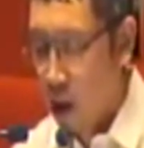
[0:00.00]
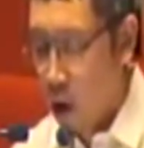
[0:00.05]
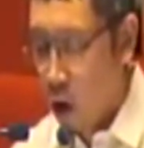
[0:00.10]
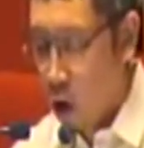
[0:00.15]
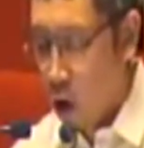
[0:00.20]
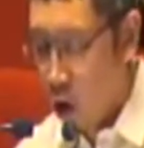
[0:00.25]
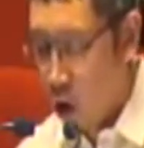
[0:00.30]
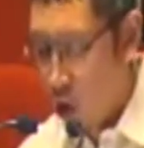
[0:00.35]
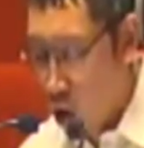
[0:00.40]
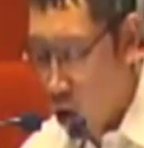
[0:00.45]

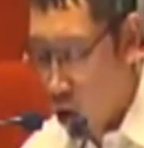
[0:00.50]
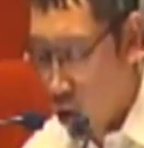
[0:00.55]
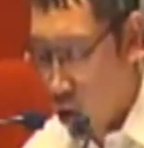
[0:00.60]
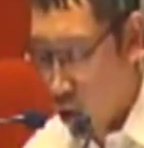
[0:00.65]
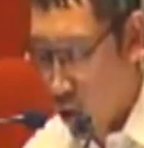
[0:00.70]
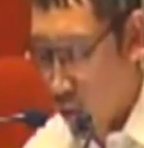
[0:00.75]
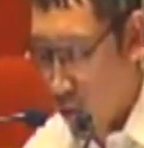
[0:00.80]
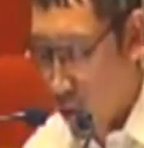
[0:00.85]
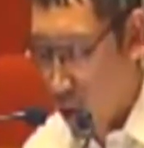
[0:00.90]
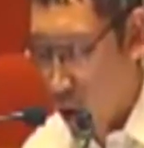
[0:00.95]
On
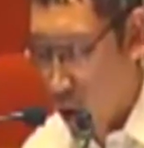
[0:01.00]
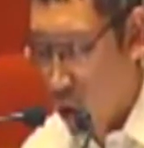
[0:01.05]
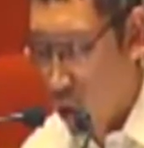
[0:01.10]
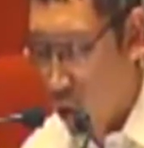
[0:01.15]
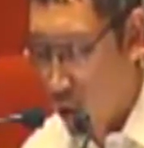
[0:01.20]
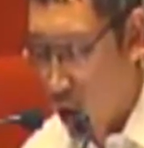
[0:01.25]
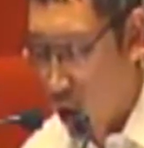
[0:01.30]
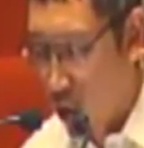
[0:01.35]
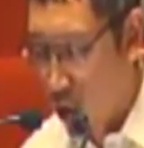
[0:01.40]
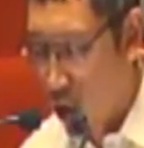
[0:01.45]
August 4,
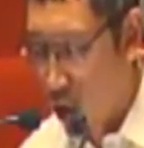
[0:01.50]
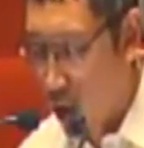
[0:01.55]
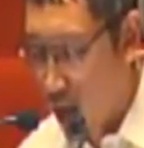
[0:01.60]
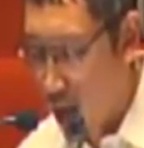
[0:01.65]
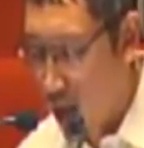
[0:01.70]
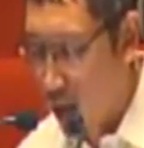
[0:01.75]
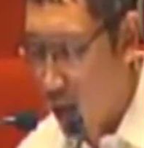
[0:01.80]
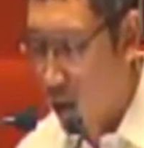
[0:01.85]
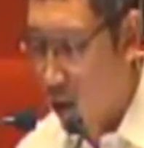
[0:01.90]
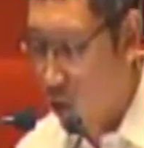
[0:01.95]

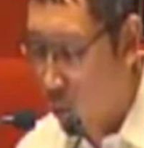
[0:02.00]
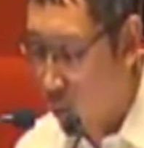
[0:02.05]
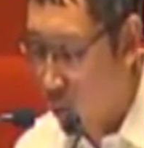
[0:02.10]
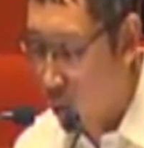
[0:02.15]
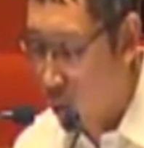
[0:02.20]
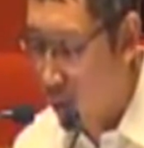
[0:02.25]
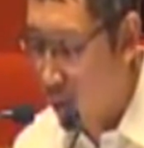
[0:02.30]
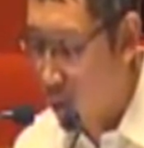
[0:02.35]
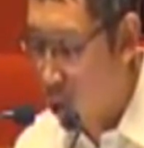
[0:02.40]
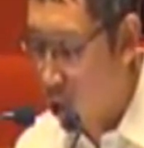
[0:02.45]
2008, the
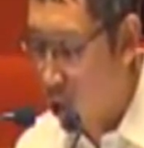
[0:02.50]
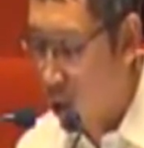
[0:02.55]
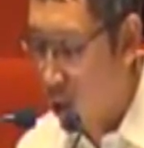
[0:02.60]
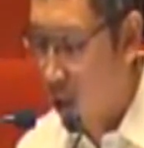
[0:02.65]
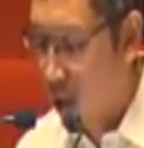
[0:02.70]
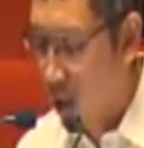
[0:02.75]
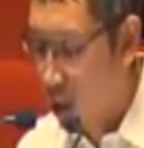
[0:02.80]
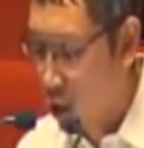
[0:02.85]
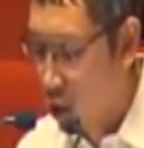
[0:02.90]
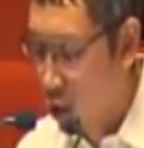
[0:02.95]
Supreme Court
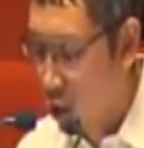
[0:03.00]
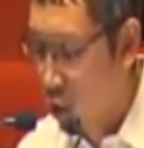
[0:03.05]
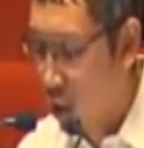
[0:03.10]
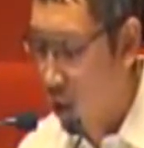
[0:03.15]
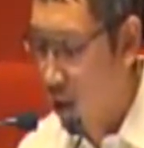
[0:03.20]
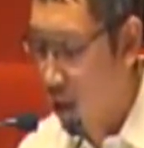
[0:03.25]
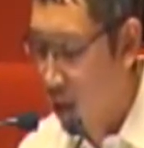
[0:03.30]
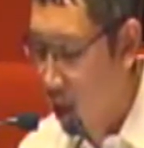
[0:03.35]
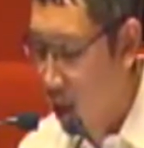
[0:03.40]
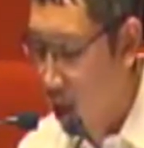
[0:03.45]
issued a
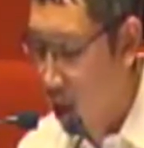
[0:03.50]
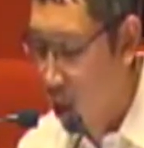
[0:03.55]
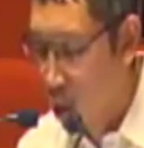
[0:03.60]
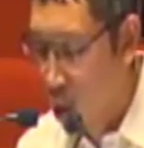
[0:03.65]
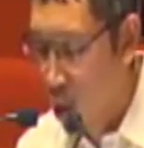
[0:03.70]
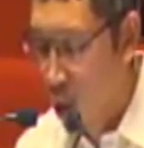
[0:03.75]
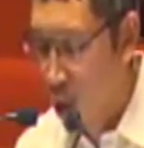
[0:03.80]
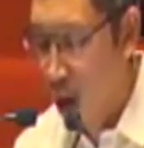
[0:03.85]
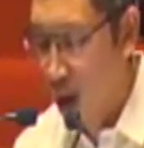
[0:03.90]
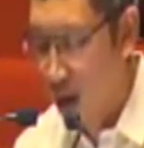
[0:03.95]

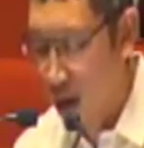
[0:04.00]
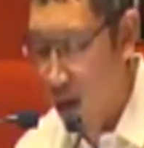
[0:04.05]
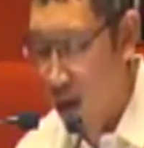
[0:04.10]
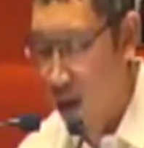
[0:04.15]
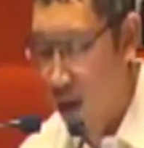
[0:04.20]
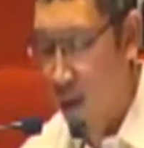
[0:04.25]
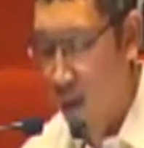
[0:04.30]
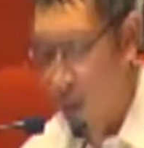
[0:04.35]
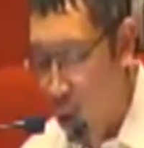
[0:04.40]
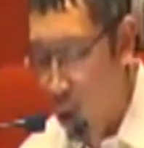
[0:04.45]
TRO
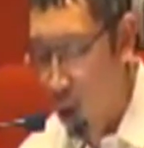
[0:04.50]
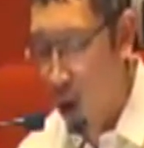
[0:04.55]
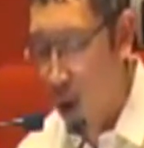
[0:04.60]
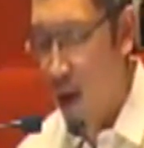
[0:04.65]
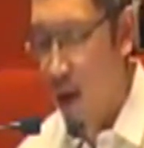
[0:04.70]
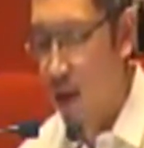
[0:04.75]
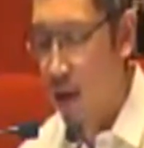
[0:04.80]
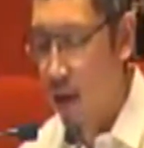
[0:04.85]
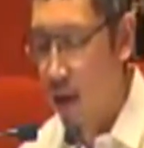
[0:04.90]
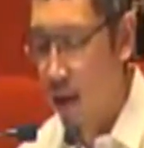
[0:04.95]
against MOA
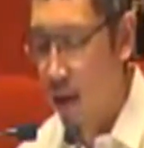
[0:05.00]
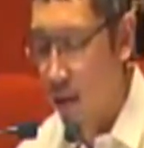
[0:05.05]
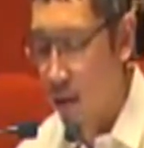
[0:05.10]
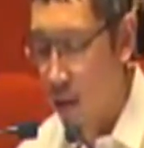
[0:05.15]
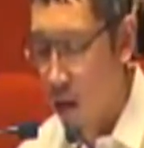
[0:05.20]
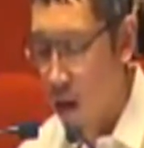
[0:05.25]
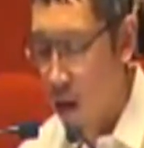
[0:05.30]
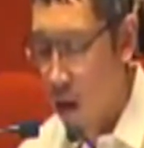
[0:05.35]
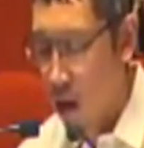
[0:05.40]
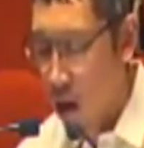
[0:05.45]
AD.
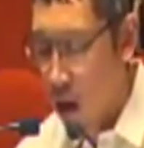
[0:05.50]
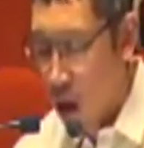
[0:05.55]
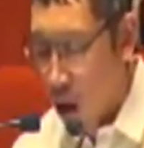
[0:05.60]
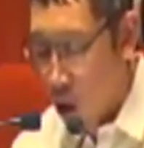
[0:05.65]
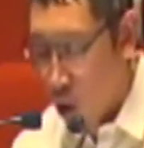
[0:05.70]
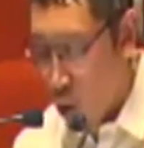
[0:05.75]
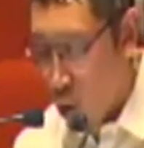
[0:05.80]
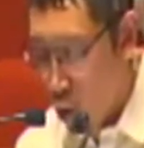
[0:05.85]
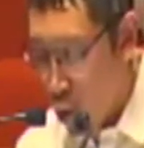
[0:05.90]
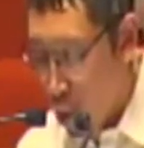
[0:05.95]

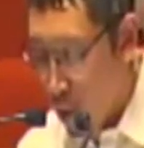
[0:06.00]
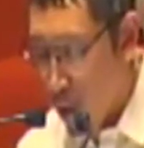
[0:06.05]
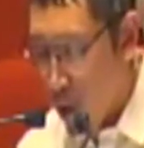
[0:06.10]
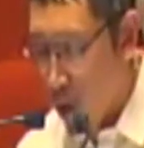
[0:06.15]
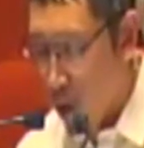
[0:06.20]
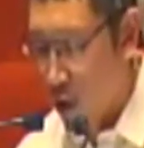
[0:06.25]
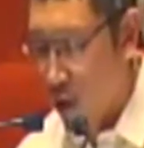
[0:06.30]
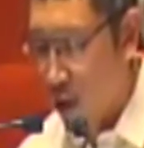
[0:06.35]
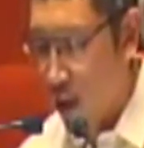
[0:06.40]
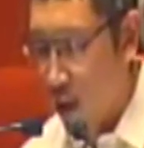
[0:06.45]

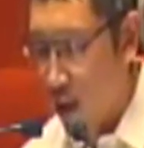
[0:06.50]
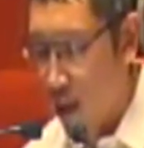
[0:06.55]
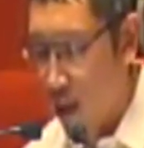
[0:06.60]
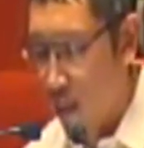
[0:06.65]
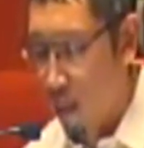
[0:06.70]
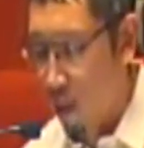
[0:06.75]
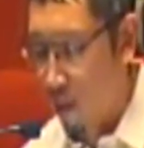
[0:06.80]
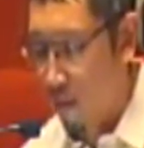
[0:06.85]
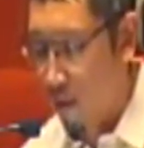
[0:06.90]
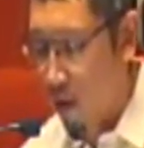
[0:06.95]
Rumors in the
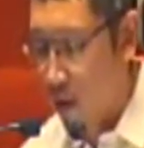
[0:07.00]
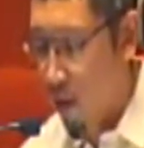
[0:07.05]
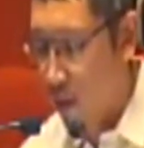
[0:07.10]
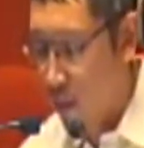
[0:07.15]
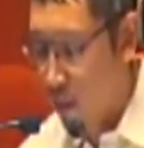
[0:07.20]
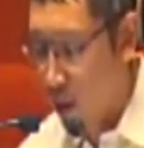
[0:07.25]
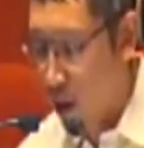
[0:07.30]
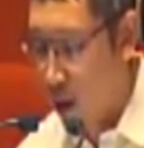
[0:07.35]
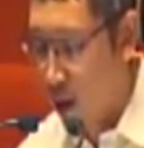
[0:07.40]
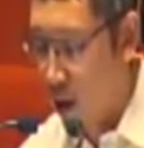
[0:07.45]
province
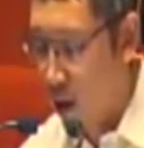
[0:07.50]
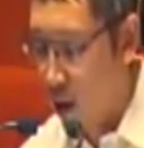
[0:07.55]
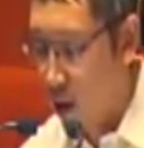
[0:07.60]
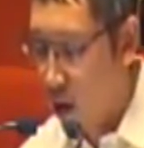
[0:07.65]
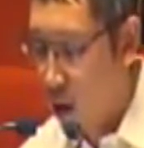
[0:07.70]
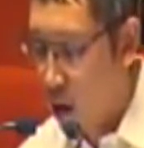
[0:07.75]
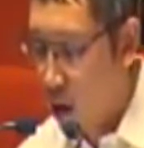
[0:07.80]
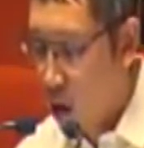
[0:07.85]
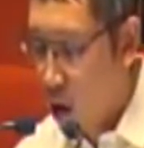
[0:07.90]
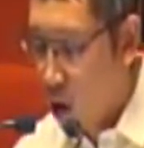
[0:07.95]
spread
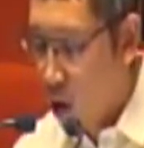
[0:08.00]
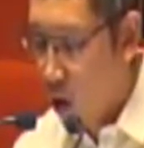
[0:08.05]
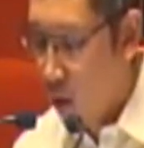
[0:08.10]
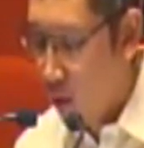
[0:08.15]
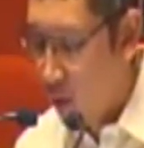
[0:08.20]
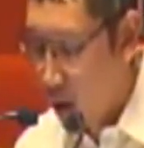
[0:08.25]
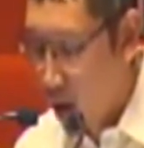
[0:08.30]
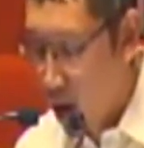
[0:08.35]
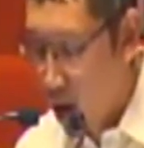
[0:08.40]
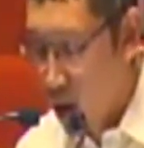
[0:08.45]

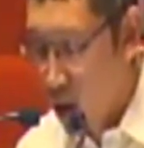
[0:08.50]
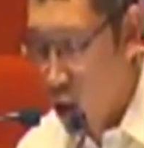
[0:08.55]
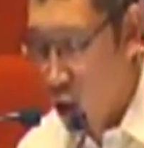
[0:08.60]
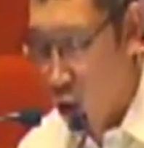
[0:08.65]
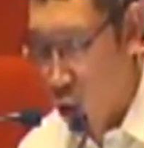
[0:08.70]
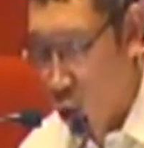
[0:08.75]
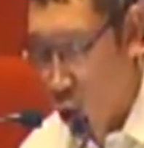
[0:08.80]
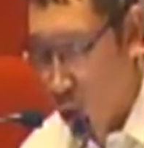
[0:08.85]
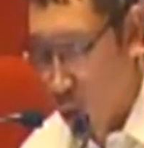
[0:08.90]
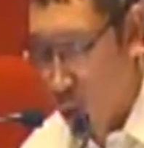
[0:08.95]
of large
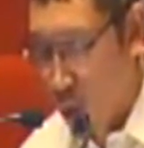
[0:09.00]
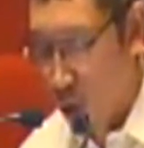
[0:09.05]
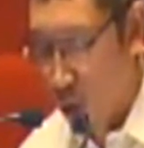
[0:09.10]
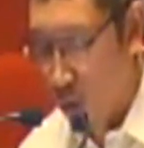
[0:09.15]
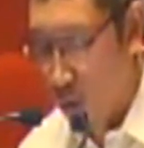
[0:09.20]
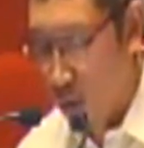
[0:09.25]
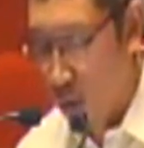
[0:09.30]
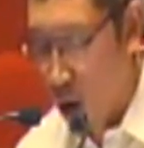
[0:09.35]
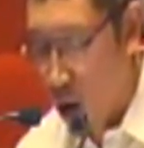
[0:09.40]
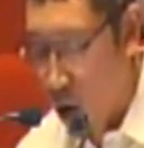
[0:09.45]
groups
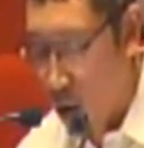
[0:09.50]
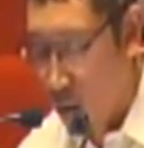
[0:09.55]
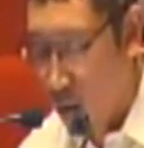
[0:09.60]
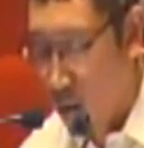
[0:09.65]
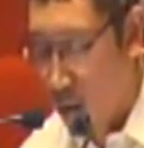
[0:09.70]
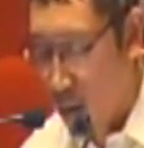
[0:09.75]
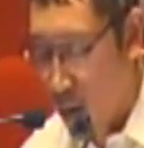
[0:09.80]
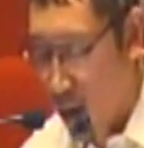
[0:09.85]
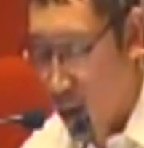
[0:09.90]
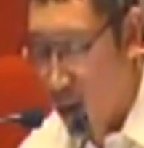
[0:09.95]
of armed
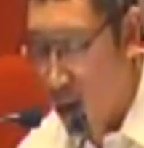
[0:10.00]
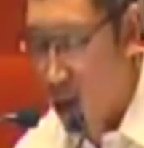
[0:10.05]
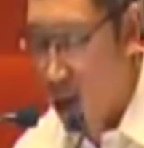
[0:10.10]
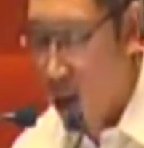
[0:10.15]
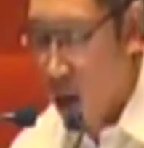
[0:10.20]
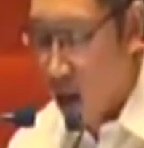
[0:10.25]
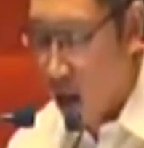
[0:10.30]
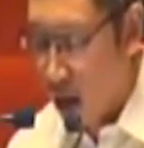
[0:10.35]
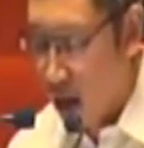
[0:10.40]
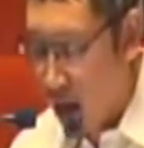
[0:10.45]
men
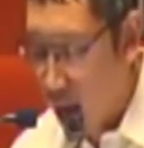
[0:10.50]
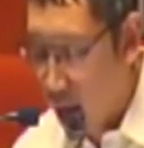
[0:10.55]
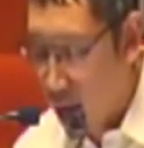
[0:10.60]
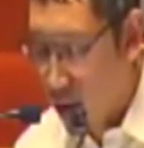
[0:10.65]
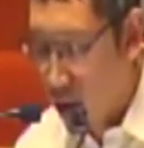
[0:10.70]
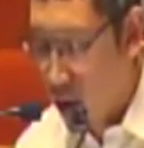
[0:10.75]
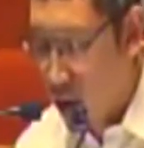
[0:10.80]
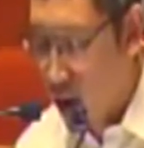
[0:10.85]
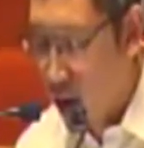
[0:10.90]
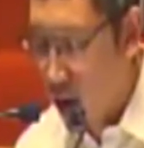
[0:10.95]

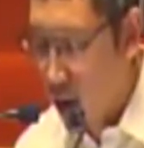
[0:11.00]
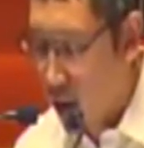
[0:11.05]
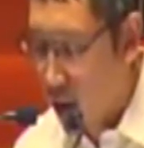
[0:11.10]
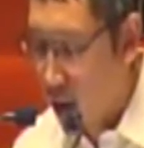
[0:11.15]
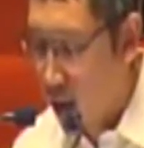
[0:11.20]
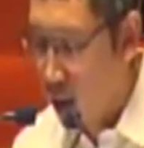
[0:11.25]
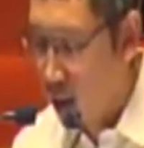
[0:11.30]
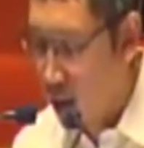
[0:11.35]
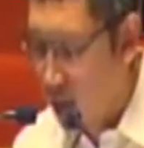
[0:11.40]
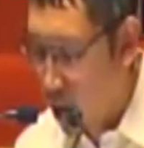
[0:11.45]
gathering in the
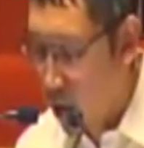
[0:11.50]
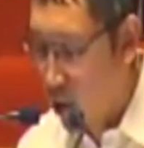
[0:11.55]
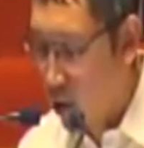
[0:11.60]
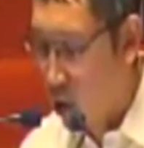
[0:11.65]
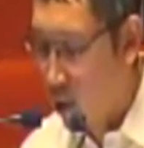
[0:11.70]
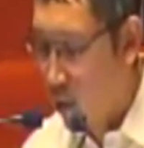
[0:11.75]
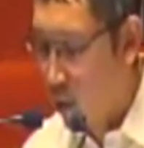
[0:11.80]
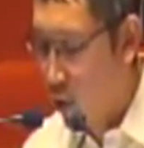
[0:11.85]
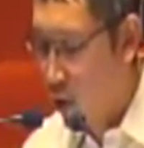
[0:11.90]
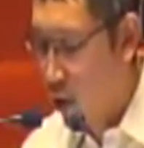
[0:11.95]

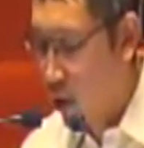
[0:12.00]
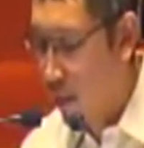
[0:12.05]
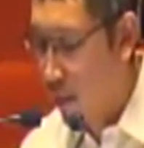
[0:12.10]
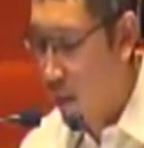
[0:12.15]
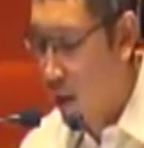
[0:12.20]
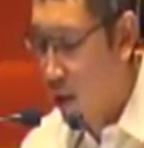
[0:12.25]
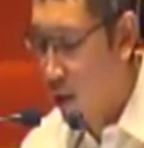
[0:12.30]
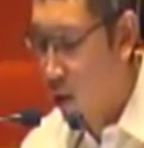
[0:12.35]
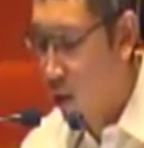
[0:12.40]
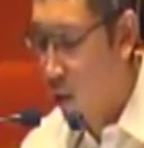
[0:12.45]
interior
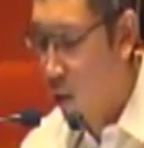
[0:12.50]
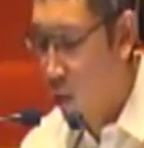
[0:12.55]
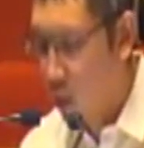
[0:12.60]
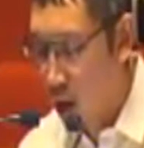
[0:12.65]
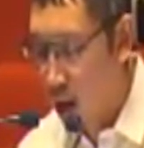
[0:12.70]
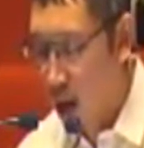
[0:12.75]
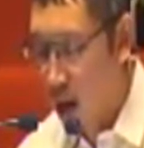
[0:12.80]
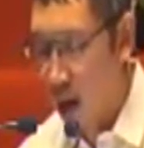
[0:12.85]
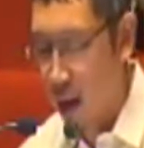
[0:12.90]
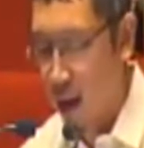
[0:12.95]
municipality of
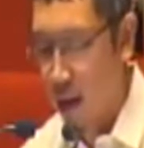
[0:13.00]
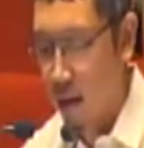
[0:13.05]
Munay.